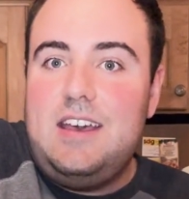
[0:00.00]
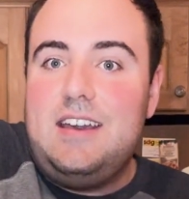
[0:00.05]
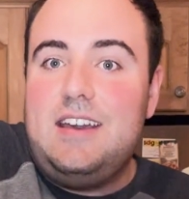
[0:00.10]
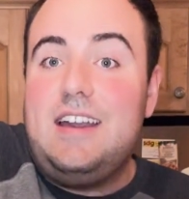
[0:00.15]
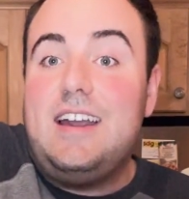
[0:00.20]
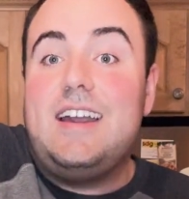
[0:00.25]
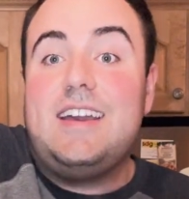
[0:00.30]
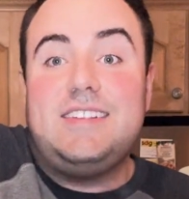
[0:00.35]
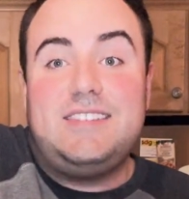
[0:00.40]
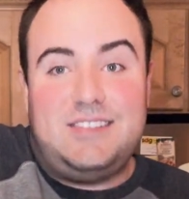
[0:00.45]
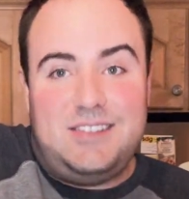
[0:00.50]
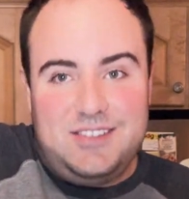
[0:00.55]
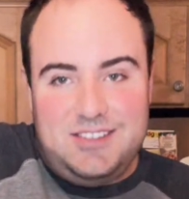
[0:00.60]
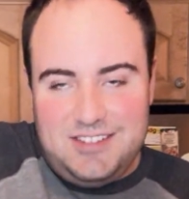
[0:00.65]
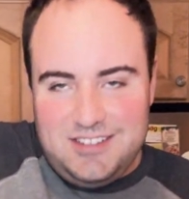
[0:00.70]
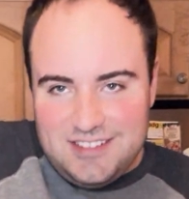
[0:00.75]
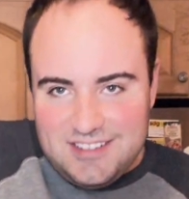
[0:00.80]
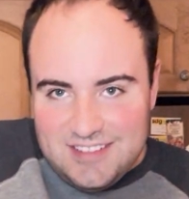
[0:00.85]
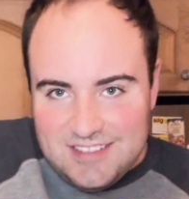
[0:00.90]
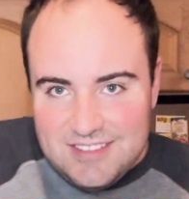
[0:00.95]
Guys,
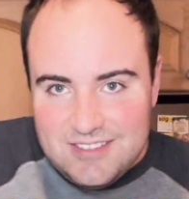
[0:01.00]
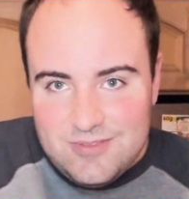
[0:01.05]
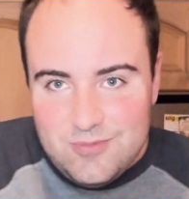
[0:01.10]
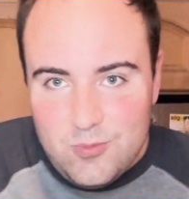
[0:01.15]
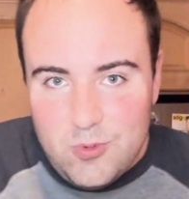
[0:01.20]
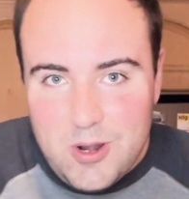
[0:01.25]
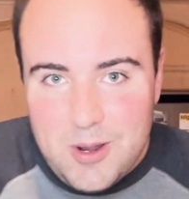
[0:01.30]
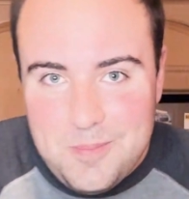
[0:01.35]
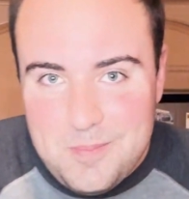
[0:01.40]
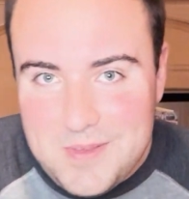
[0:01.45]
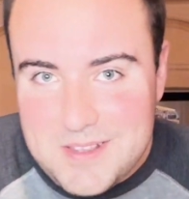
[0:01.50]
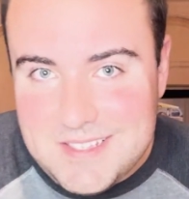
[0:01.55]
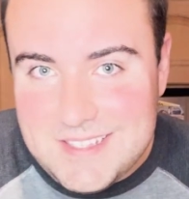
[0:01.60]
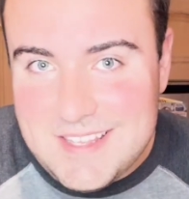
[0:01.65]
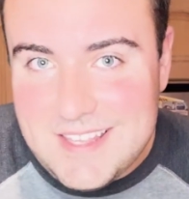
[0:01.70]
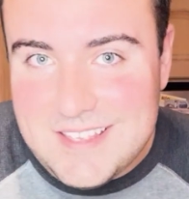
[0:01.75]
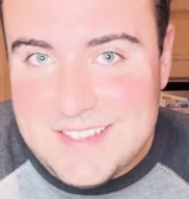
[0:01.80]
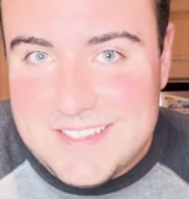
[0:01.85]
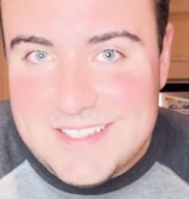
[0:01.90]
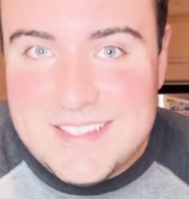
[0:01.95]
we're in
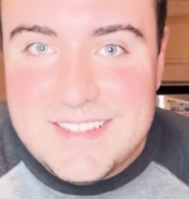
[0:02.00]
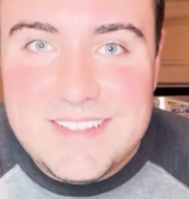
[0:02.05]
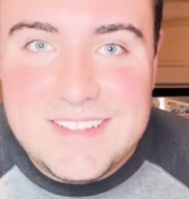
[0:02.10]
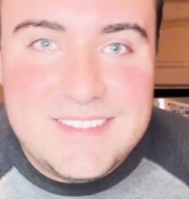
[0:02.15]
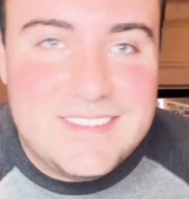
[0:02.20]
business.